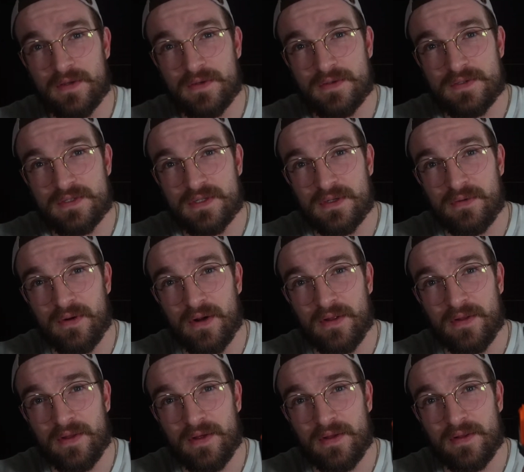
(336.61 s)
You see right
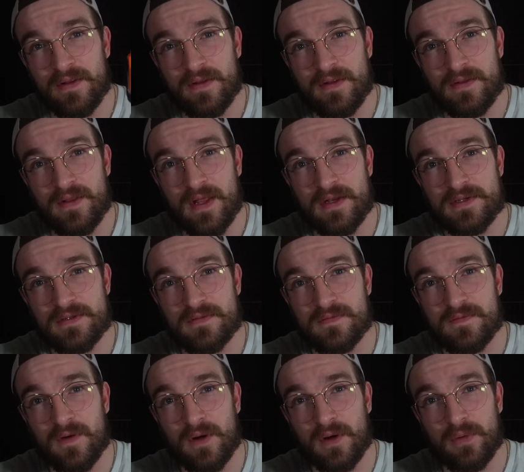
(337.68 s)
there, that is a
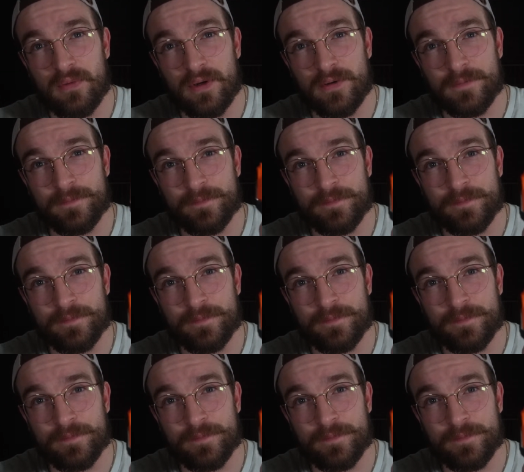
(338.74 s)
follower